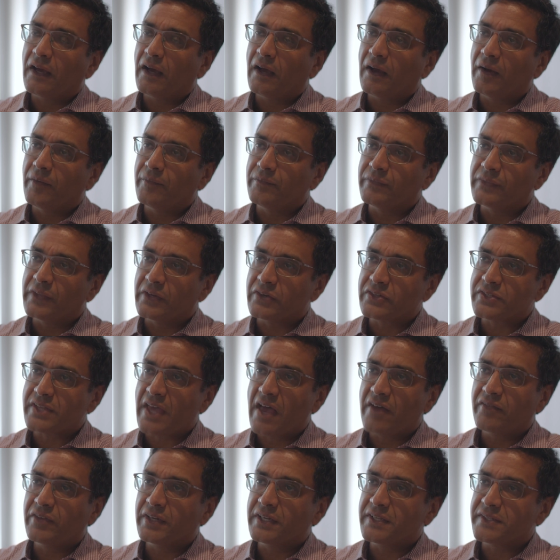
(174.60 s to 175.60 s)
There's
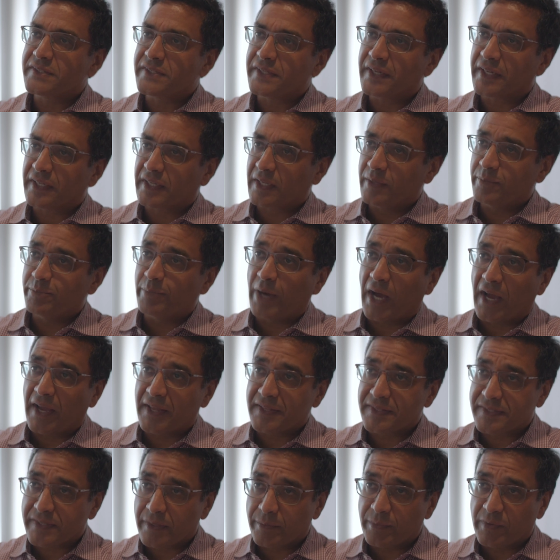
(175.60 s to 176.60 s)
evidence that it can
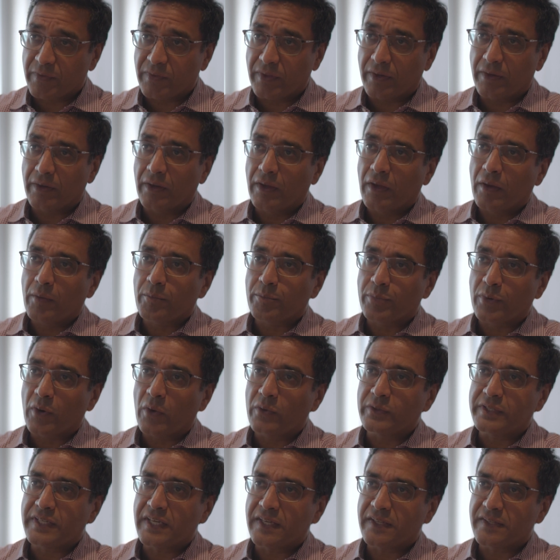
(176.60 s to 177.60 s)
bind some of the
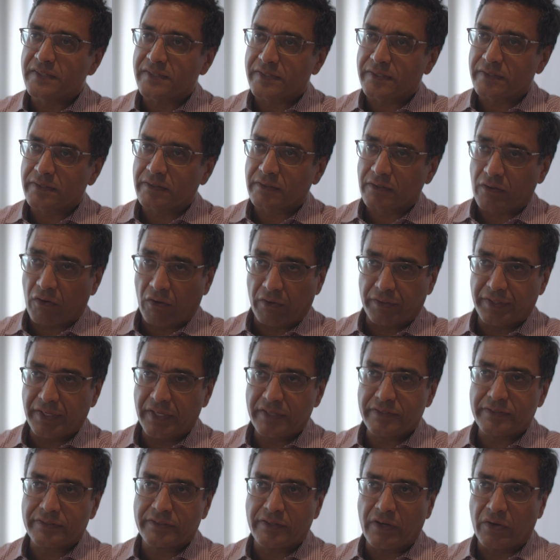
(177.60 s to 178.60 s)
proteins called
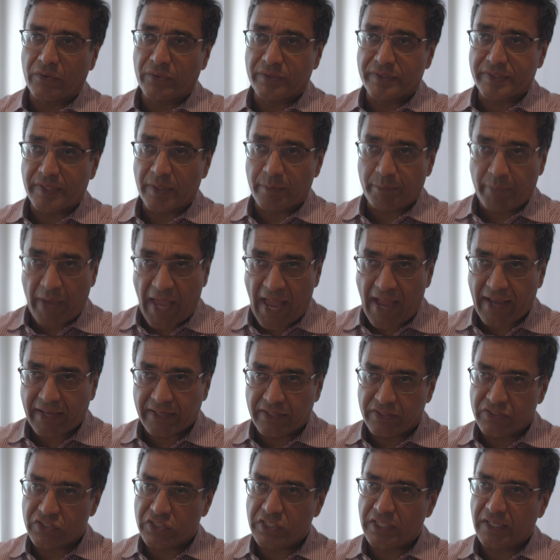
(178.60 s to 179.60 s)
histones that
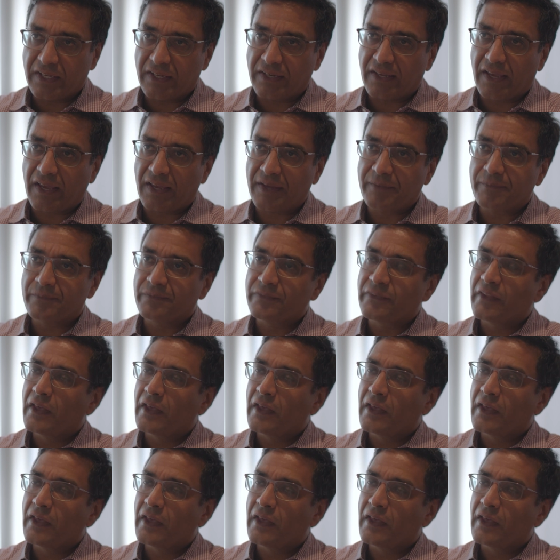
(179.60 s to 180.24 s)
package DNA.